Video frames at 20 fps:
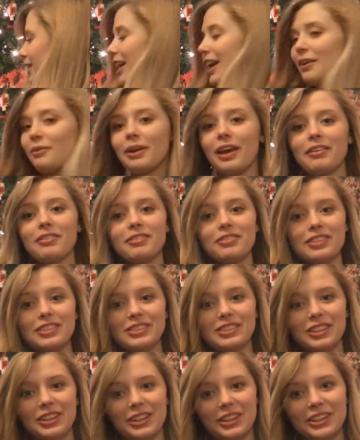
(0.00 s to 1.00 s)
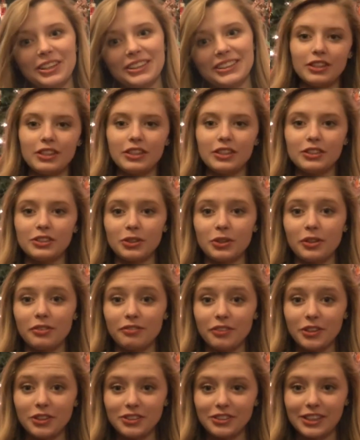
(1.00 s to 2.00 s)
we have a visitor. So the
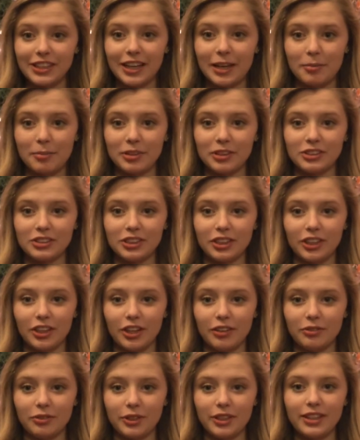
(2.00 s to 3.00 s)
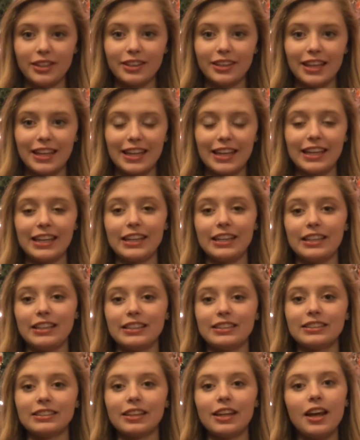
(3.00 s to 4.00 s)
first thing I'm going to start off with
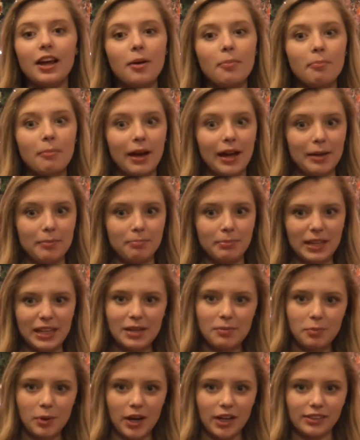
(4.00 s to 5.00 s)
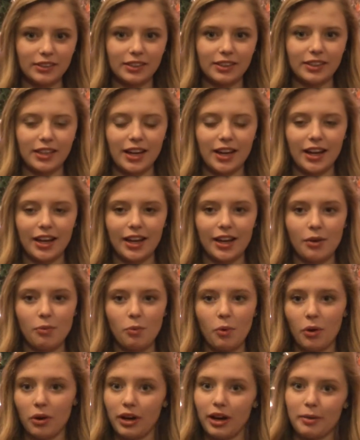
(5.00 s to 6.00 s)
is my big present that I
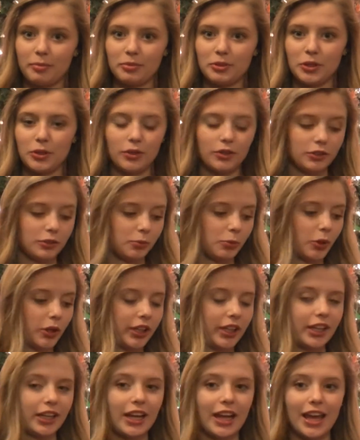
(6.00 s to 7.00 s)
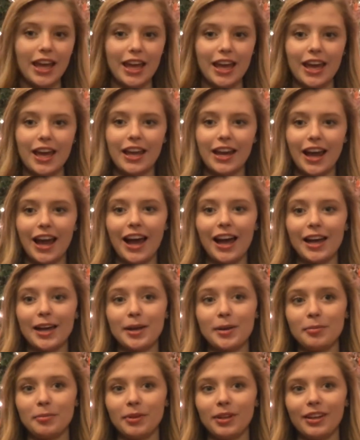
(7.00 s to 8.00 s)
woke up to this morning and
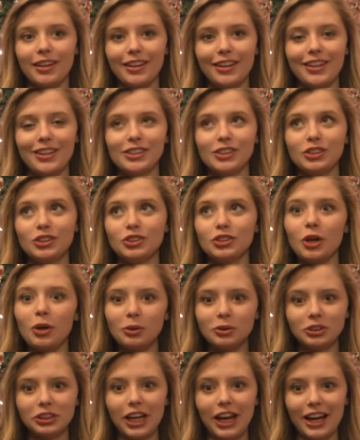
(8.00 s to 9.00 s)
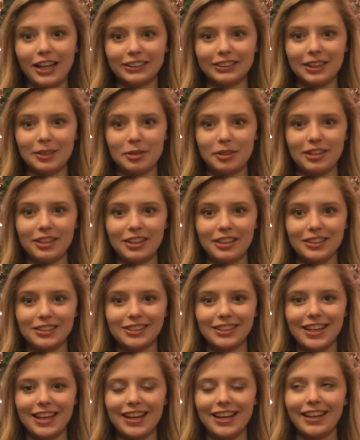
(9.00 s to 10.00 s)
I'm so shocked at
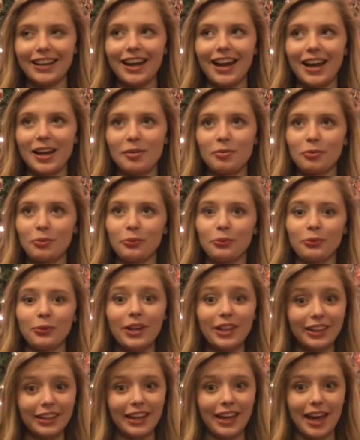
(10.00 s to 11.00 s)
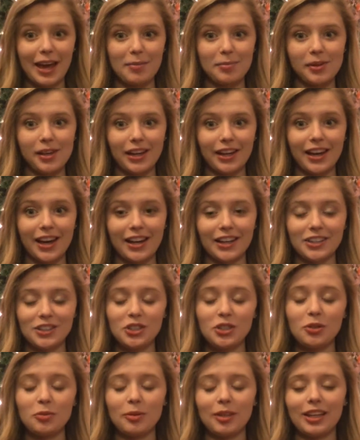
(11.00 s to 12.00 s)
this and I'm really happy I got it
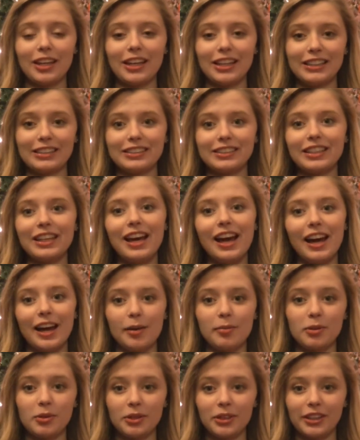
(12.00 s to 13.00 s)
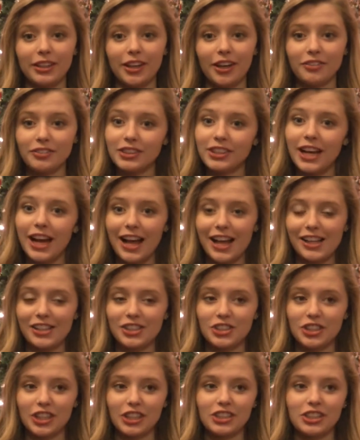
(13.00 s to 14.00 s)
too because I'm going off to
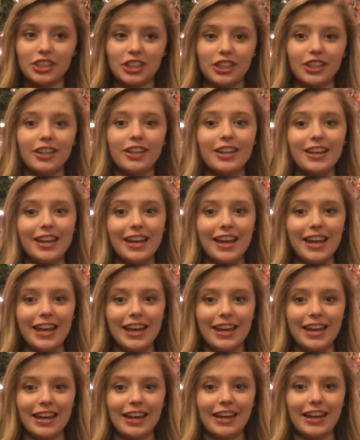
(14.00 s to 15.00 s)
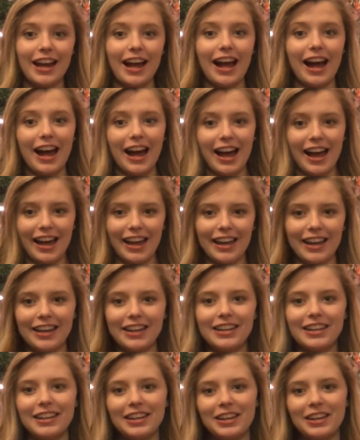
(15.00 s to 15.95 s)
college next year and I